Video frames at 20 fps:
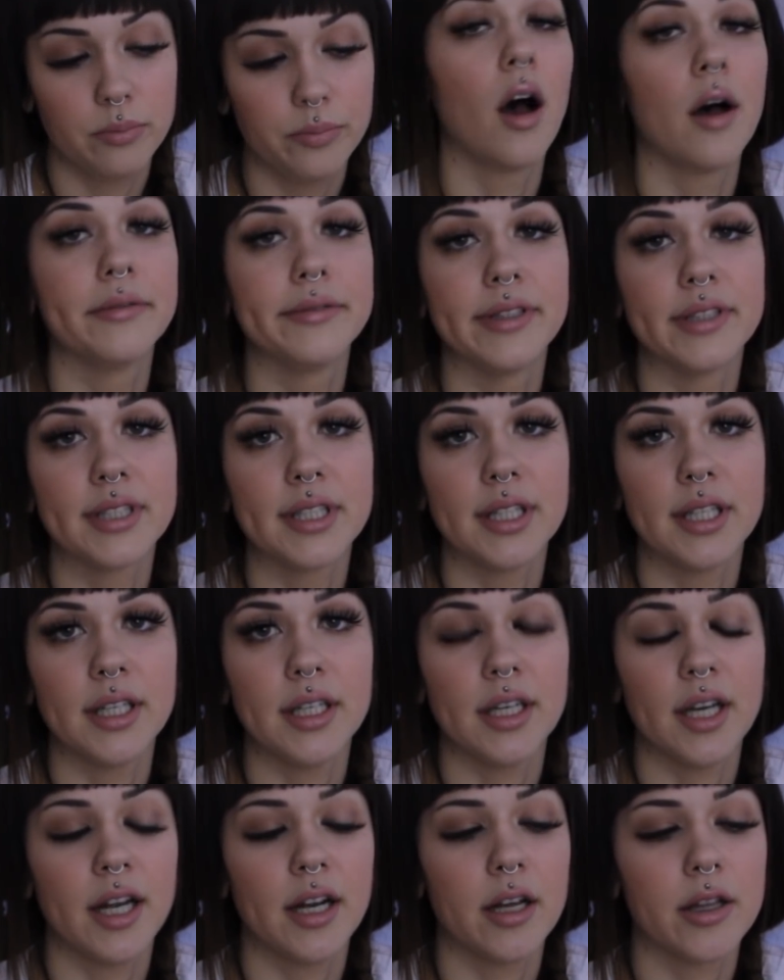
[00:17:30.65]
Obviously,
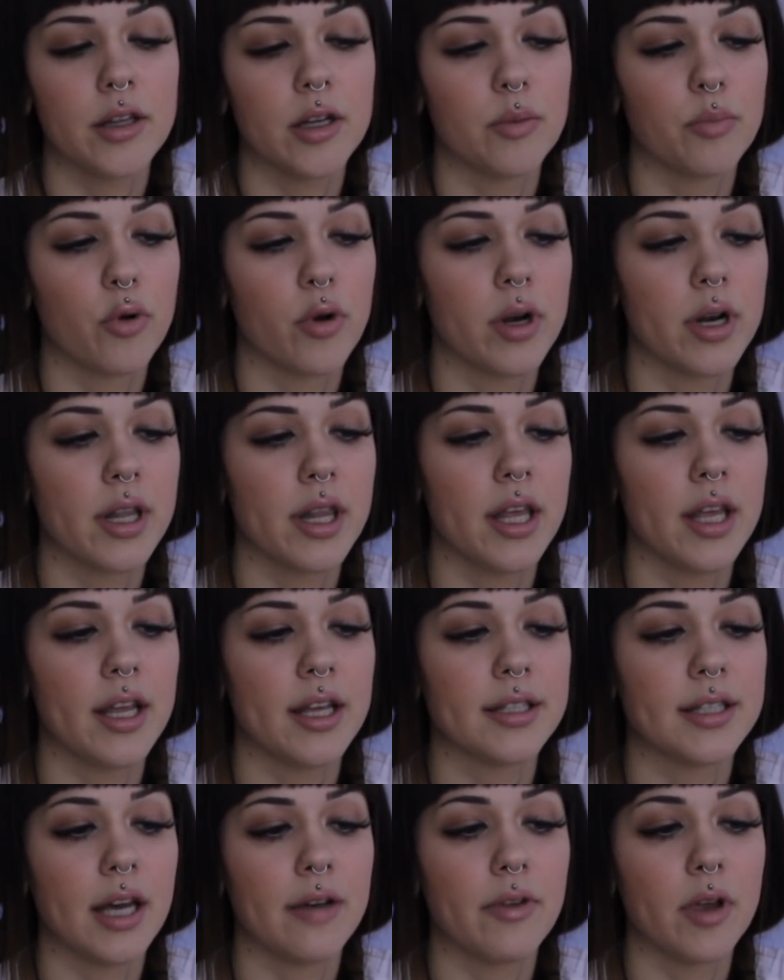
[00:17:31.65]
another important thing
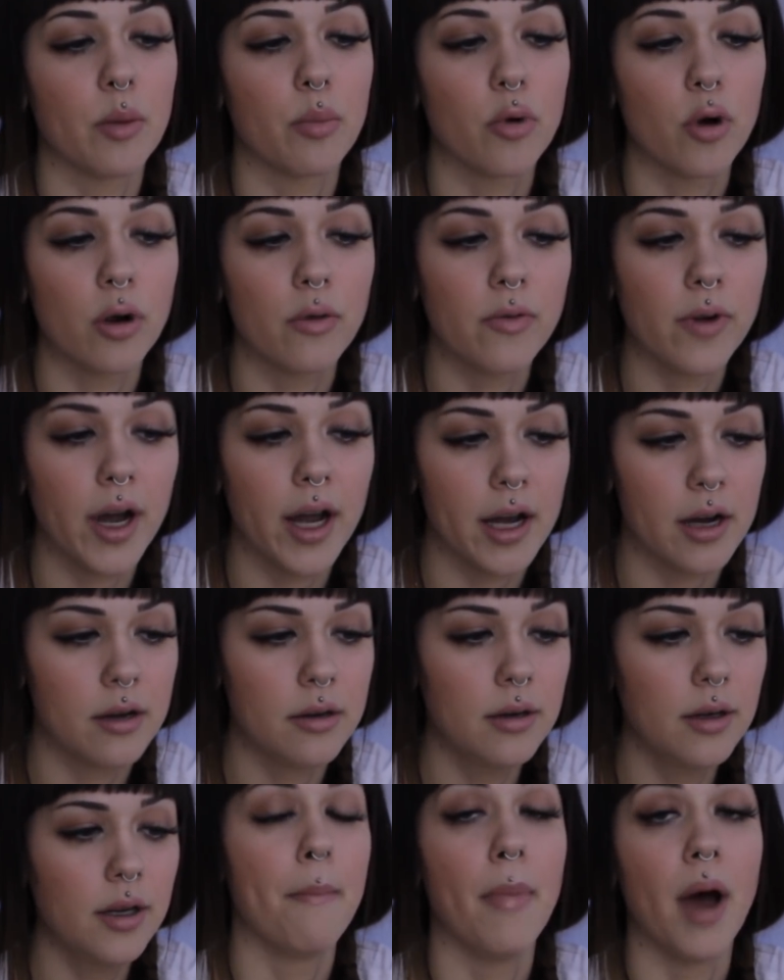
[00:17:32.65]
is having a
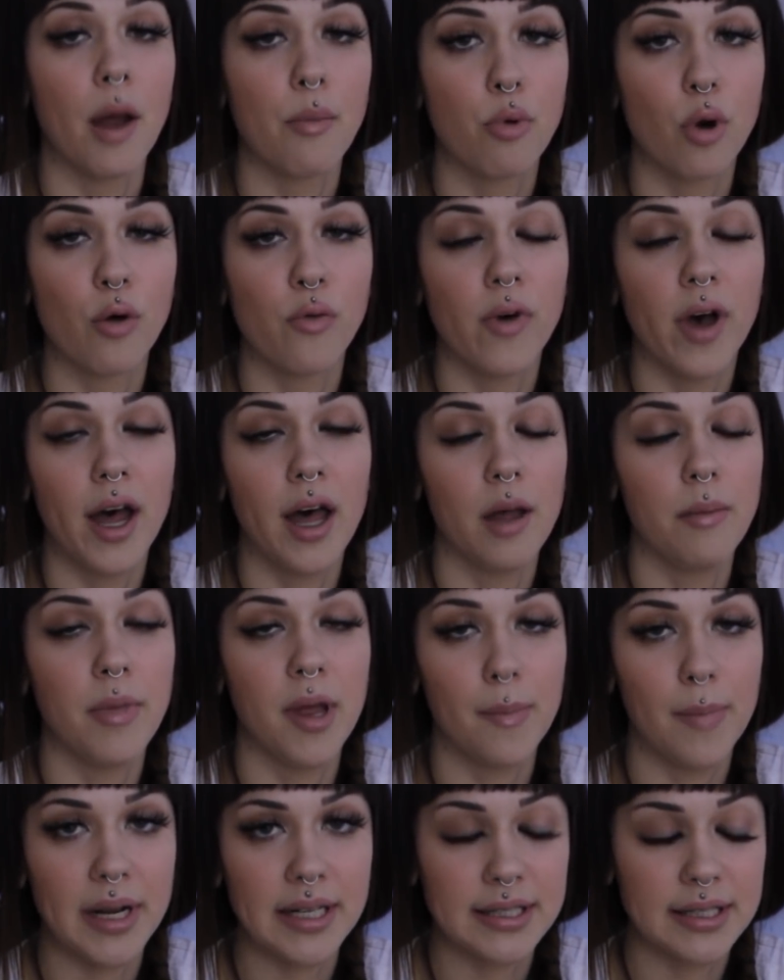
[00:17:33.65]
profile. My profile I
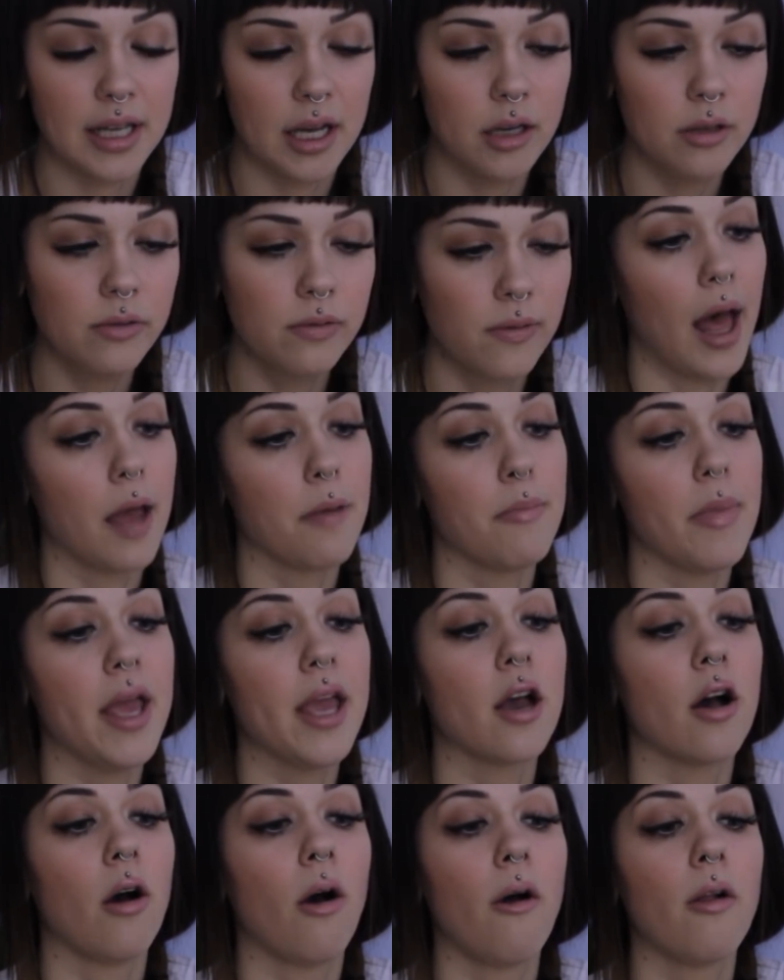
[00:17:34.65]
made myself. I make
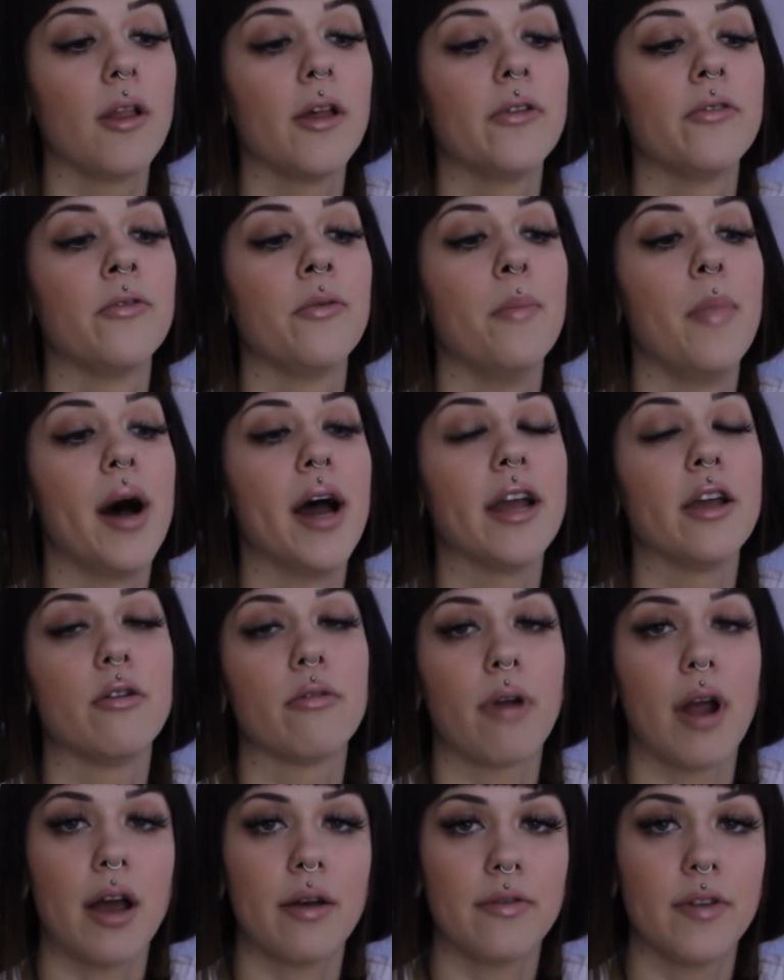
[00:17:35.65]
all of my
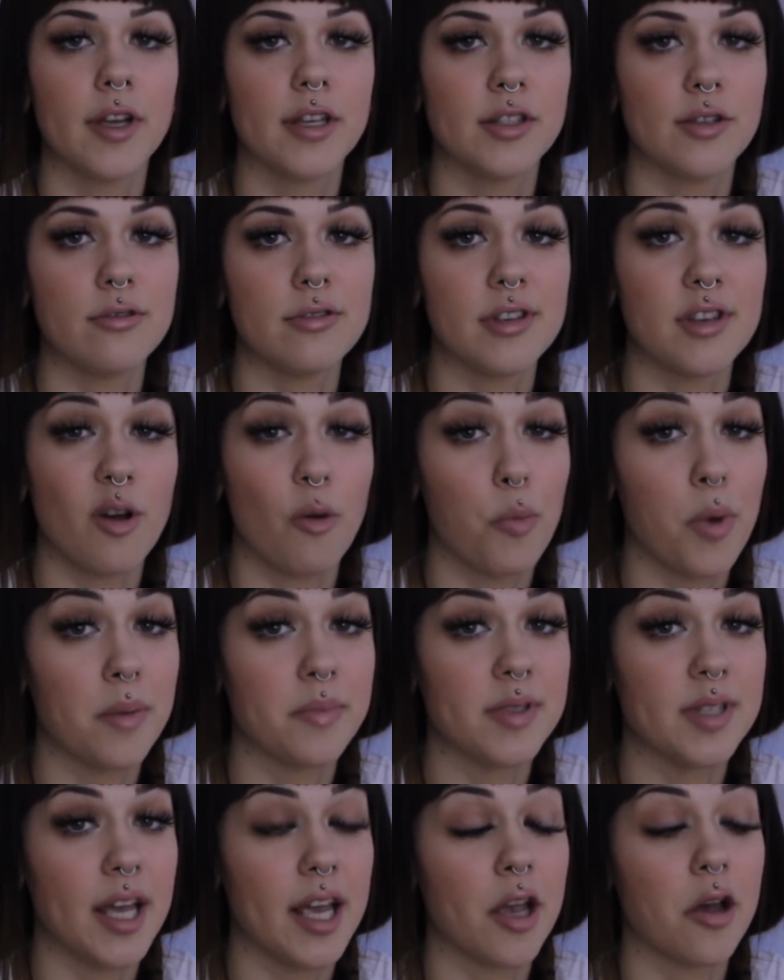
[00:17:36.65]
graphics using a
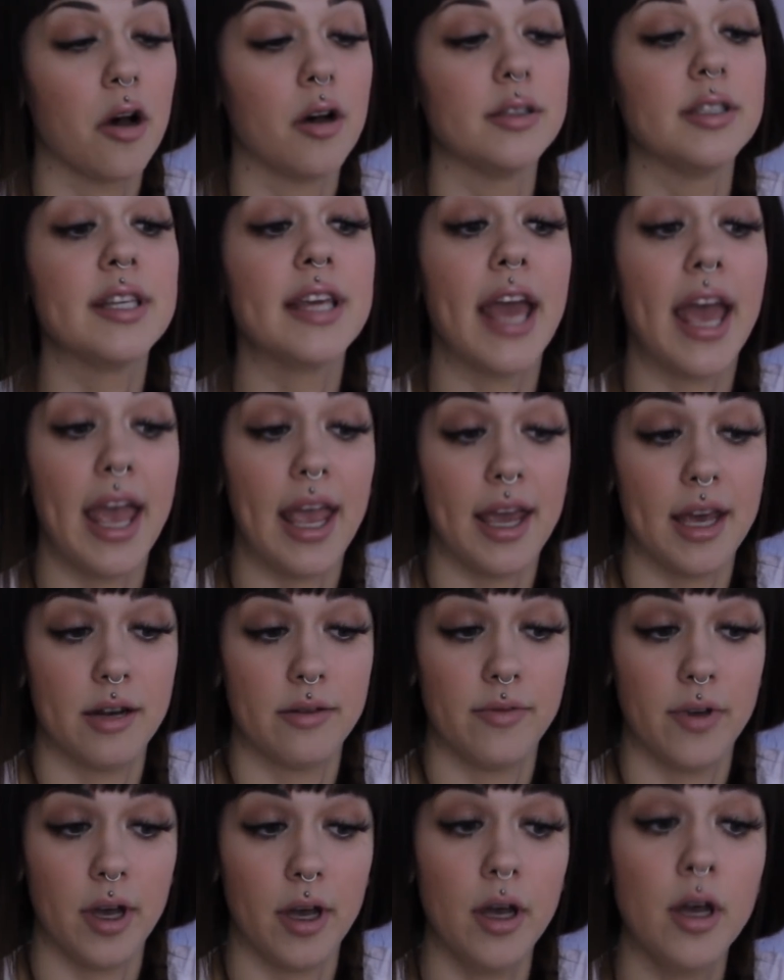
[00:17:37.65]
website called
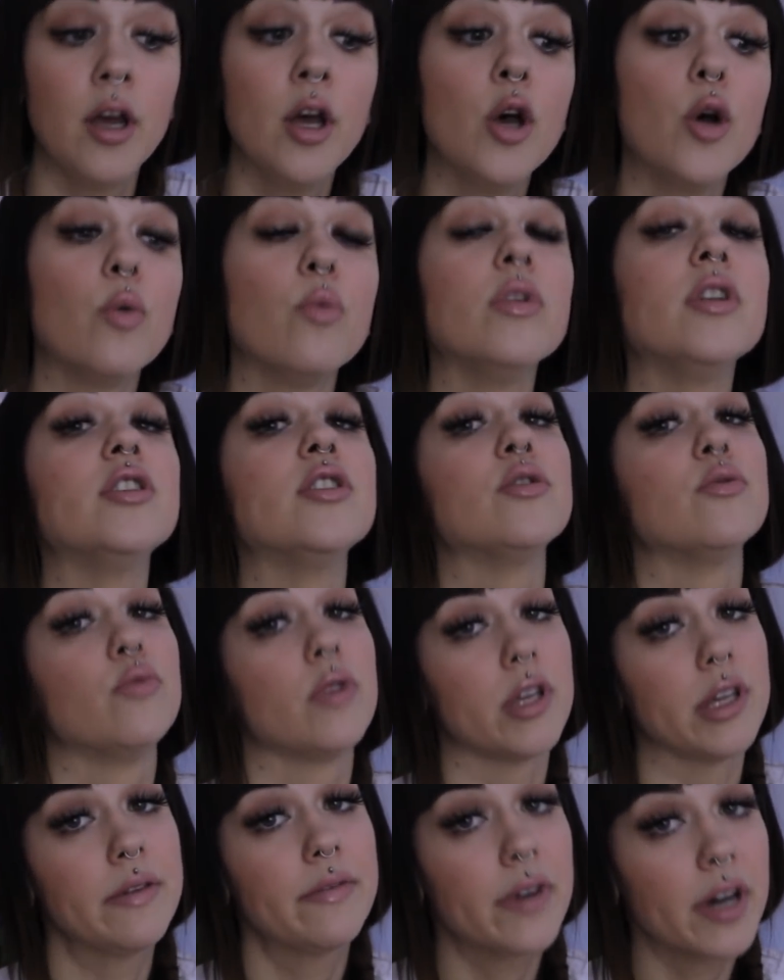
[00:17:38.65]
Canva, which is
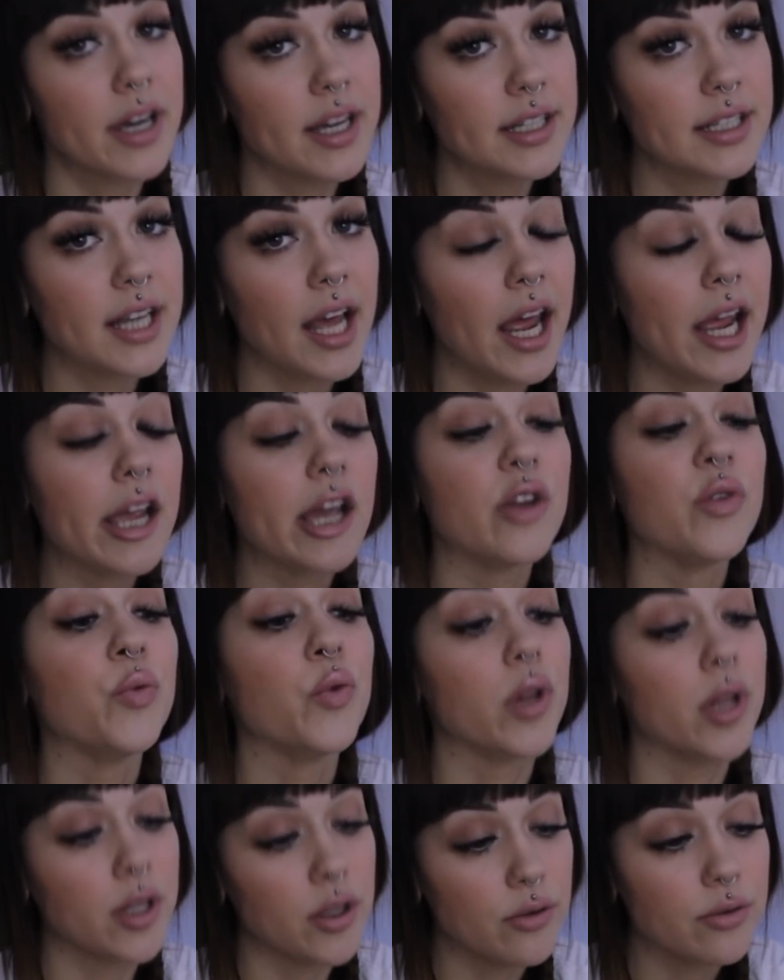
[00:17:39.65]
really fucking dank and
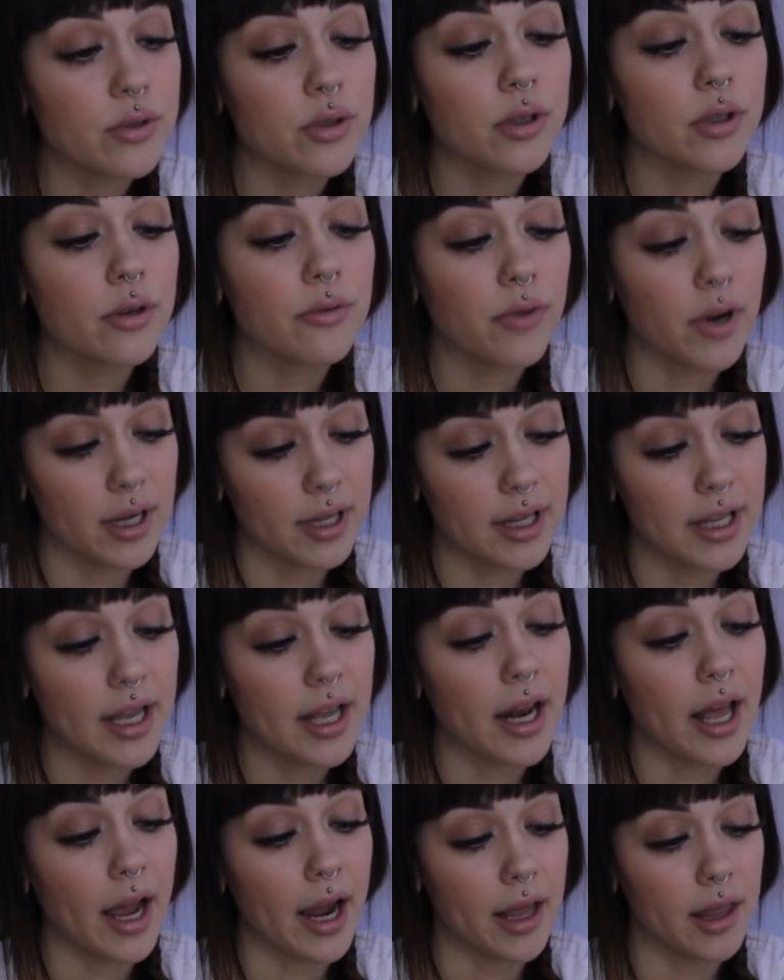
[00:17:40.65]
really user friendly,
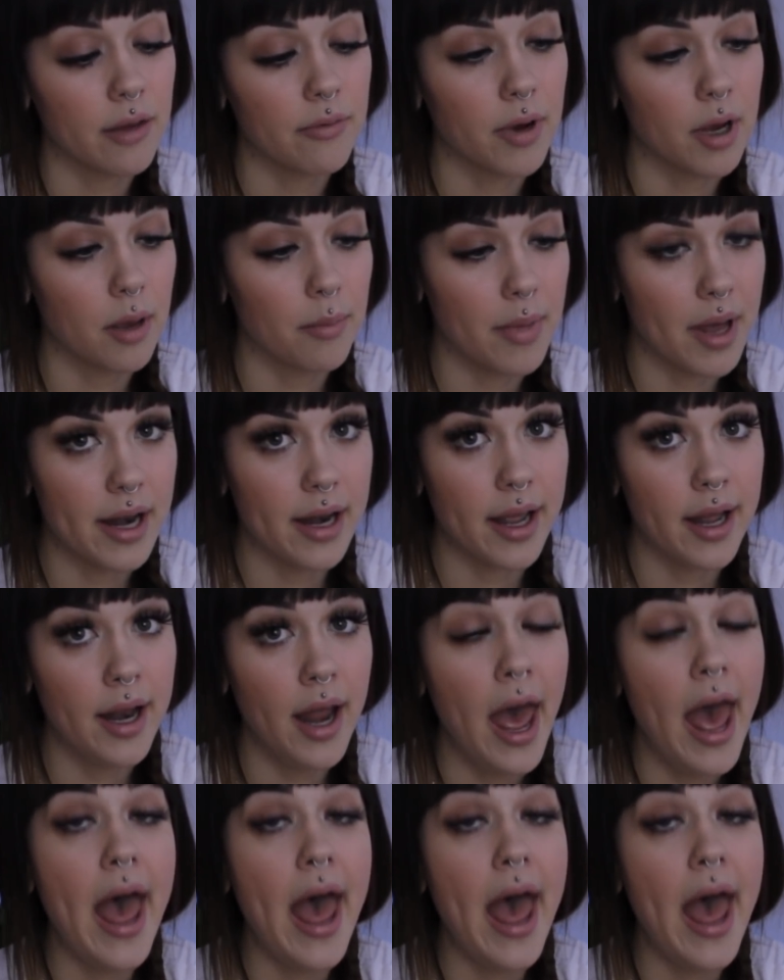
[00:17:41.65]
and I highly recommend it.